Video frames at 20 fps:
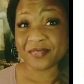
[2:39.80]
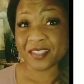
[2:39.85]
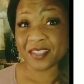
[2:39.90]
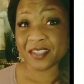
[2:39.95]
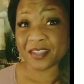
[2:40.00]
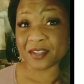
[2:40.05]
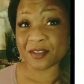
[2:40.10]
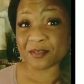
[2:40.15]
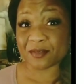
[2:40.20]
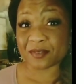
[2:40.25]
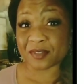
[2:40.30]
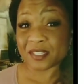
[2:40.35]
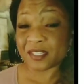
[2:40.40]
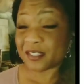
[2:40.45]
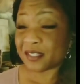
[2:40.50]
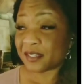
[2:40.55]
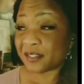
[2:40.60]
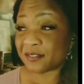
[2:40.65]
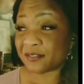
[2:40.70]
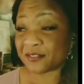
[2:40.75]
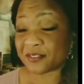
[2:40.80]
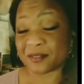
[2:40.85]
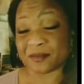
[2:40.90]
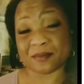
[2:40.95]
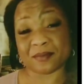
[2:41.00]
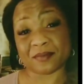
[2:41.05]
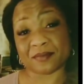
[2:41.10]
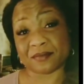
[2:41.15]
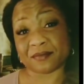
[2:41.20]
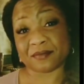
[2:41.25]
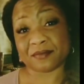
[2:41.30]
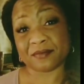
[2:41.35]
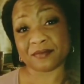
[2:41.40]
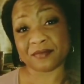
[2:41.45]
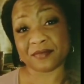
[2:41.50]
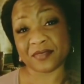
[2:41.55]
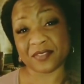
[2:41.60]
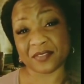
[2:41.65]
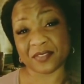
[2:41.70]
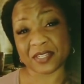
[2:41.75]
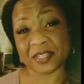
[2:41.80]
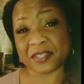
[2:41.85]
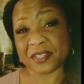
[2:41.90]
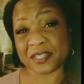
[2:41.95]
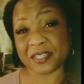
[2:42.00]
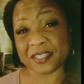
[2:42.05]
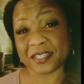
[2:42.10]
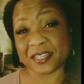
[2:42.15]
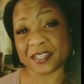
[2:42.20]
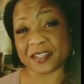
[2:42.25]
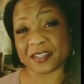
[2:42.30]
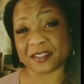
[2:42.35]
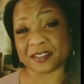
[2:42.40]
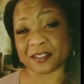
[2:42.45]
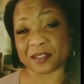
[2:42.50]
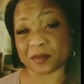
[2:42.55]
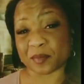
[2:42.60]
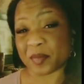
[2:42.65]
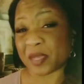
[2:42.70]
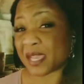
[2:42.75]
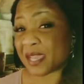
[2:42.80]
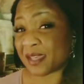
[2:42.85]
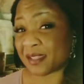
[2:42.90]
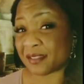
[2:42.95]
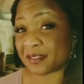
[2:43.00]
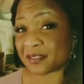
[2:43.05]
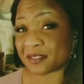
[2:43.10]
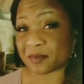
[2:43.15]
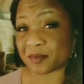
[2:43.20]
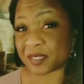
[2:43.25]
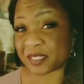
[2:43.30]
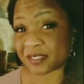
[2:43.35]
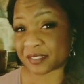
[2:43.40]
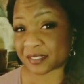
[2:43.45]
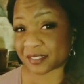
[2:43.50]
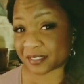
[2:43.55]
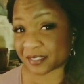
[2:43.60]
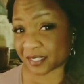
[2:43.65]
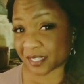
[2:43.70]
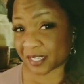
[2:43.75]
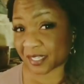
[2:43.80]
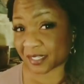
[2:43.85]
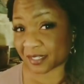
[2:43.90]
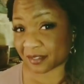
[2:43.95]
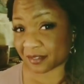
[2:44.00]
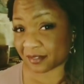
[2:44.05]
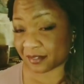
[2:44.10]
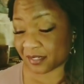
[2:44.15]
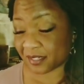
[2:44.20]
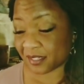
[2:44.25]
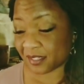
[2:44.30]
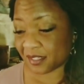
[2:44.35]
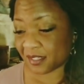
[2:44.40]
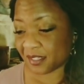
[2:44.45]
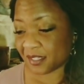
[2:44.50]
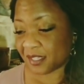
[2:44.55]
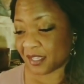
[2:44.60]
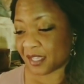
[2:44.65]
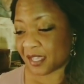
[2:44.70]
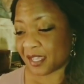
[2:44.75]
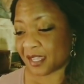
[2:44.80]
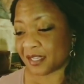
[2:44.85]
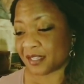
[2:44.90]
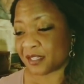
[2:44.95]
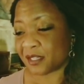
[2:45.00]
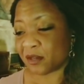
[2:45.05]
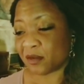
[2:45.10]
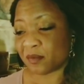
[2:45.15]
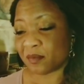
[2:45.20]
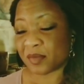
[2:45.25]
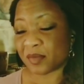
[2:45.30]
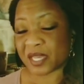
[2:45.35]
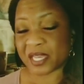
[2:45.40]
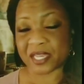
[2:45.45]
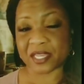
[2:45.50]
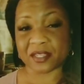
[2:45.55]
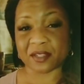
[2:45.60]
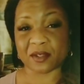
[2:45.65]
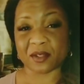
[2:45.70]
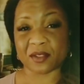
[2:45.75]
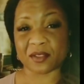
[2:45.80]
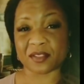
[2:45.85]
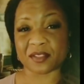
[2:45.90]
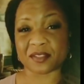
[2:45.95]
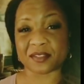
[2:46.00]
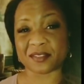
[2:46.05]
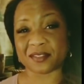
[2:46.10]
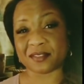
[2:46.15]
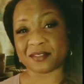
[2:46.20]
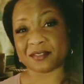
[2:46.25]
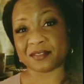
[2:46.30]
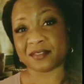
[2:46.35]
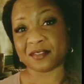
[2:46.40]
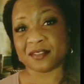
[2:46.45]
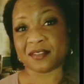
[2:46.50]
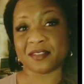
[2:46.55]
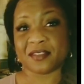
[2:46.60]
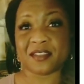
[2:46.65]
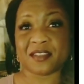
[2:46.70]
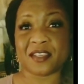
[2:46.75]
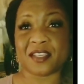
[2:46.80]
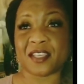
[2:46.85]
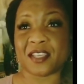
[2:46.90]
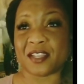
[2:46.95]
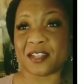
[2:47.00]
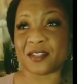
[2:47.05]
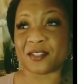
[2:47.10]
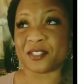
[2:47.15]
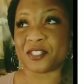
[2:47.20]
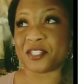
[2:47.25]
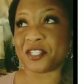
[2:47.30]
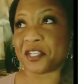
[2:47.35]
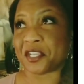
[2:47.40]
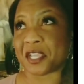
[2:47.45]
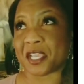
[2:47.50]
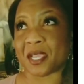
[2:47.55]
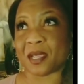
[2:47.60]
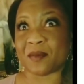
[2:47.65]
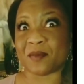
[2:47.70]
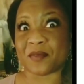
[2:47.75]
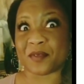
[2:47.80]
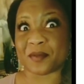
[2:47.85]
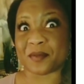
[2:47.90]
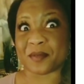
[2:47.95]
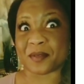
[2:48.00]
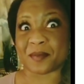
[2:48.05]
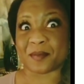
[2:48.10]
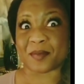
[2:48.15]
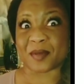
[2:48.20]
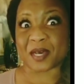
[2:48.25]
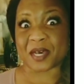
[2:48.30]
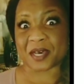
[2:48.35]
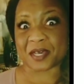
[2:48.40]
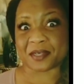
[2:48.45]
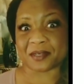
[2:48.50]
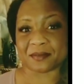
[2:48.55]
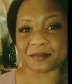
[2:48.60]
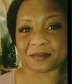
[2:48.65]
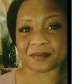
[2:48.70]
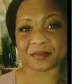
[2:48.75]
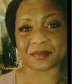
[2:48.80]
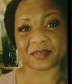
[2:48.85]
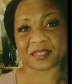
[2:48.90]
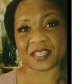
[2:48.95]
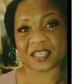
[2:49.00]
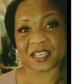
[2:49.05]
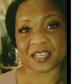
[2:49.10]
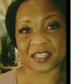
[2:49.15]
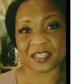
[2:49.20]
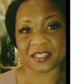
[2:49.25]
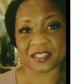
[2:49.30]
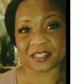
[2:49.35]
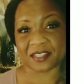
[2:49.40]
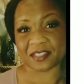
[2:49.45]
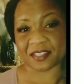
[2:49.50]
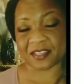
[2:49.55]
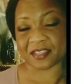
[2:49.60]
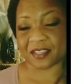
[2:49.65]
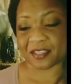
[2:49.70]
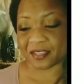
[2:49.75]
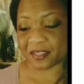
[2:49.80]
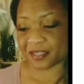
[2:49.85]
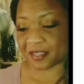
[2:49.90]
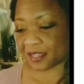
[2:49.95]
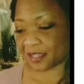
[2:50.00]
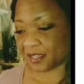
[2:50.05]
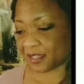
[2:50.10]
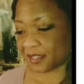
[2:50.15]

really from very young, their path has been decided. I don't buy all this, she came from the bottom kind of thing,